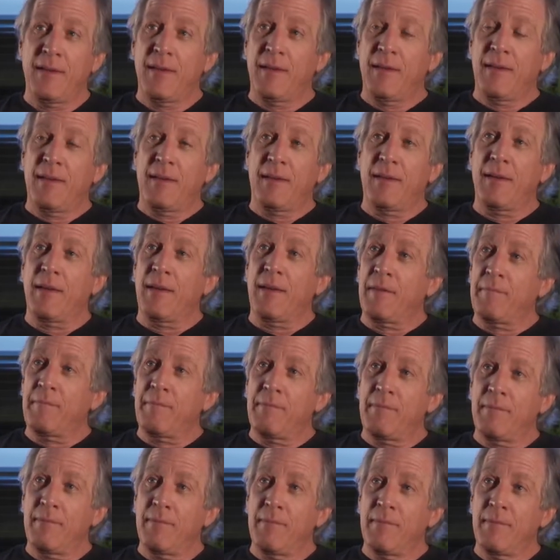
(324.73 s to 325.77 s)
And some pretty
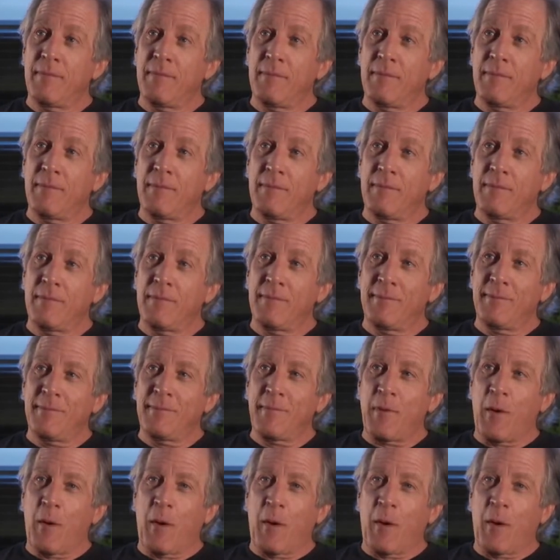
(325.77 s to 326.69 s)
good jingles coming in so far?